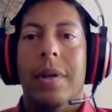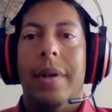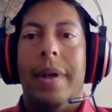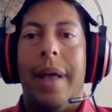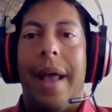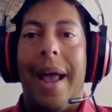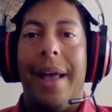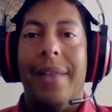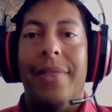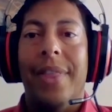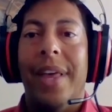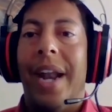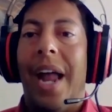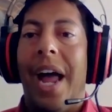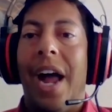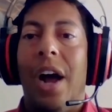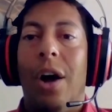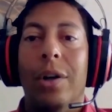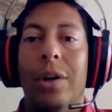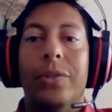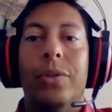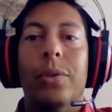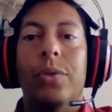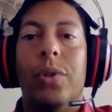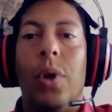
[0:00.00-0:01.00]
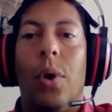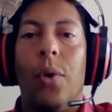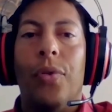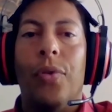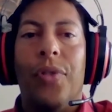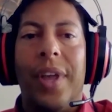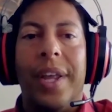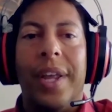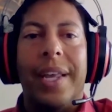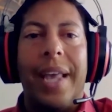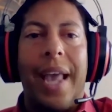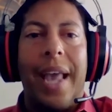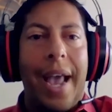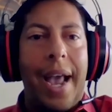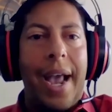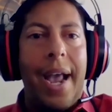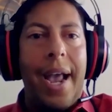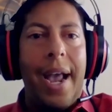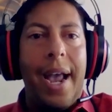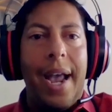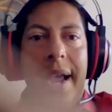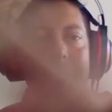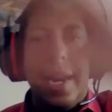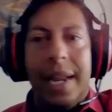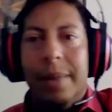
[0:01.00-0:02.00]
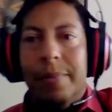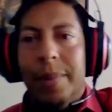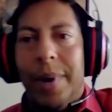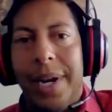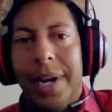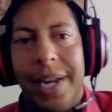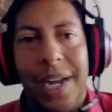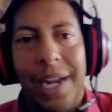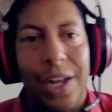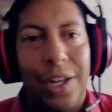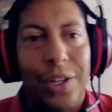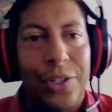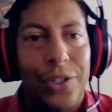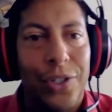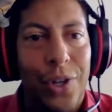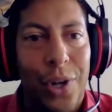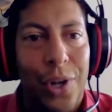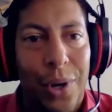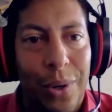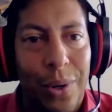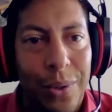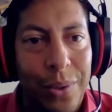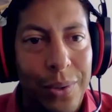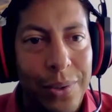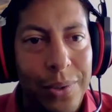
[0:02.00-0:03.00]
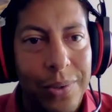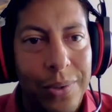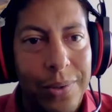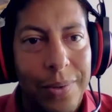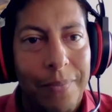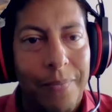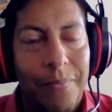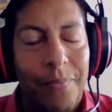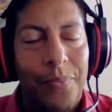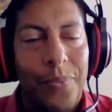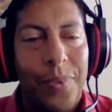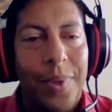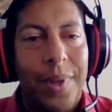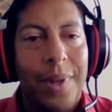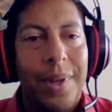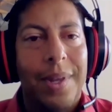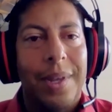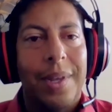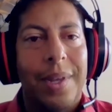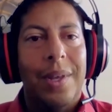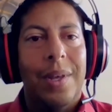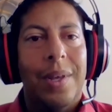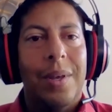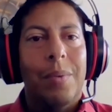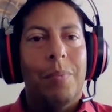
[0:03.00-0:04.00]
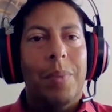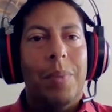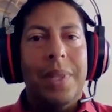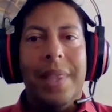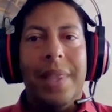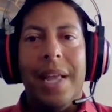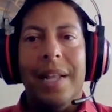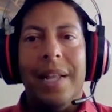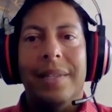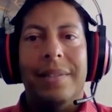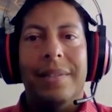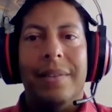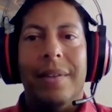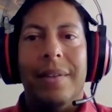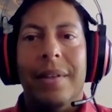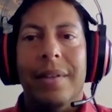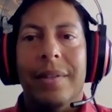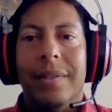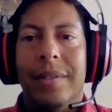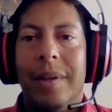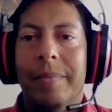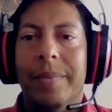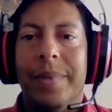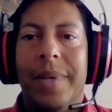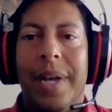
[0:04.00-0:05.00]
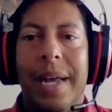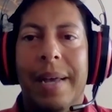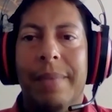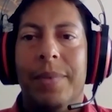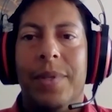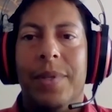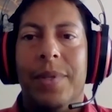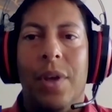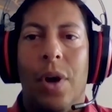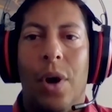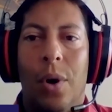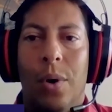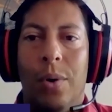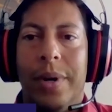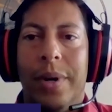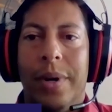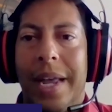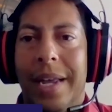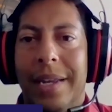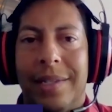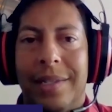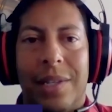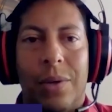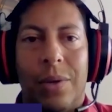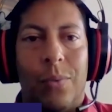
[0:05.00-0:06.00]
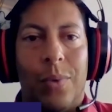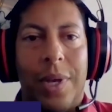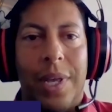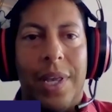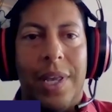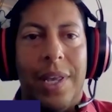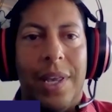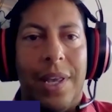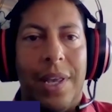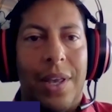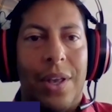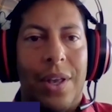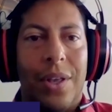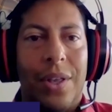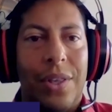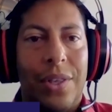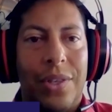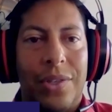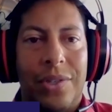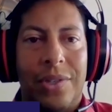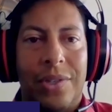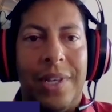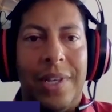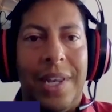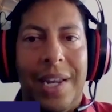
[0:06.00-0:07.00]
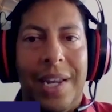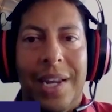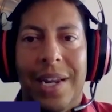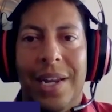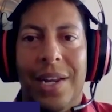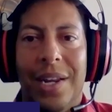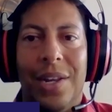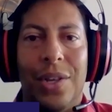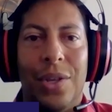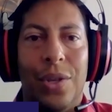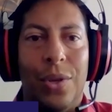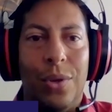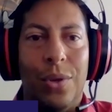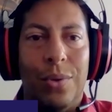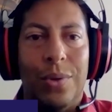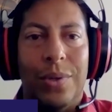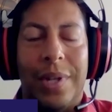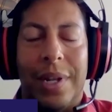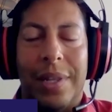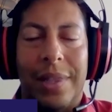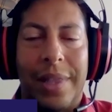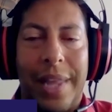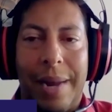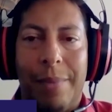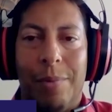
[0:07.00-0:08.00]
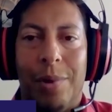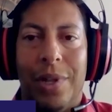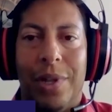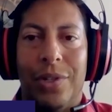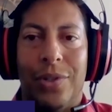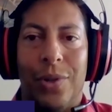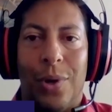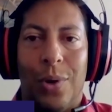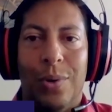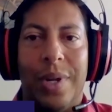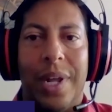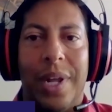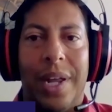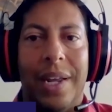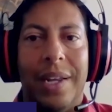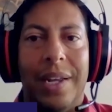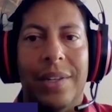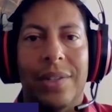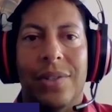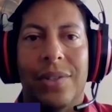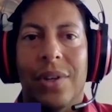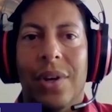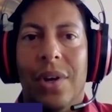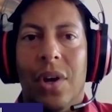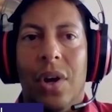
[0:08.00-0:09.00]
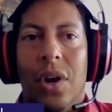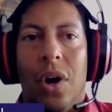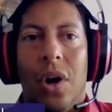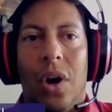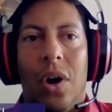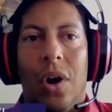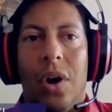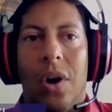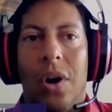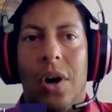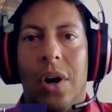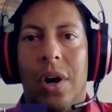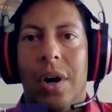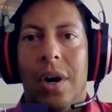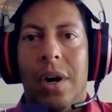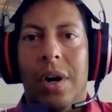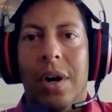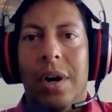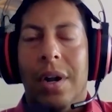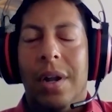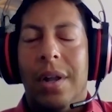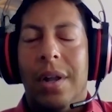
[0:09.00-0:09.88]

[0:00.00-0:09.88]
and that I also don't think anybody else knows. But that's sometimes the O-days that we see used and labeled as O-days are